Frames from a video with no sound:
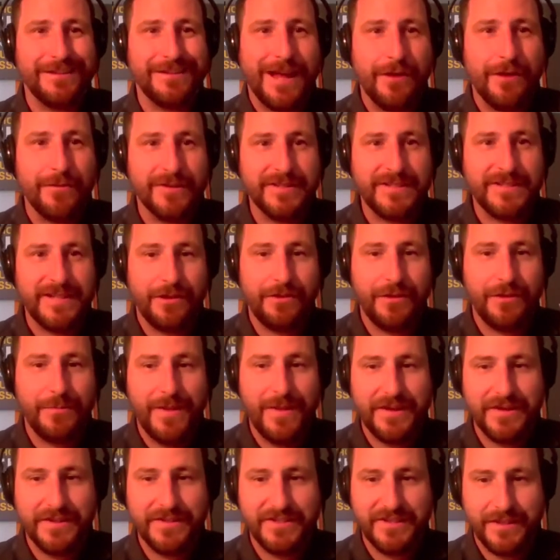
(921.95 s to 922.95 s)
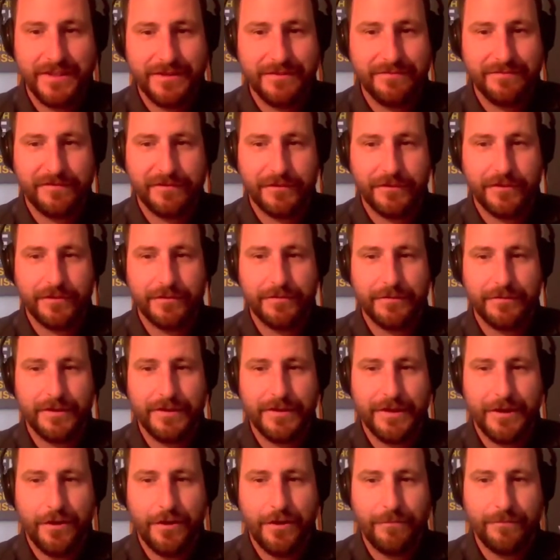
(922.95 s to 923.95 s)
allowing telemedicine for
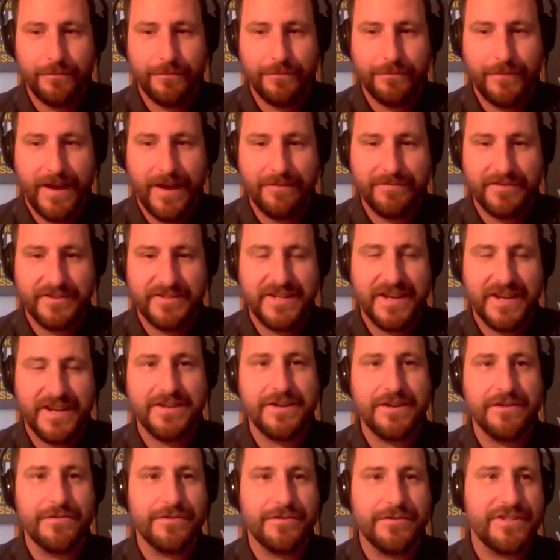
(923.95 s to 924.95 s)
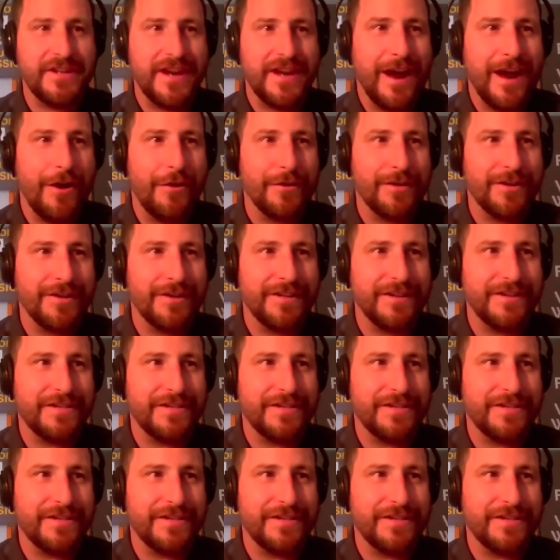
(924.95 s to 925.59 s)
5 to 10 years now,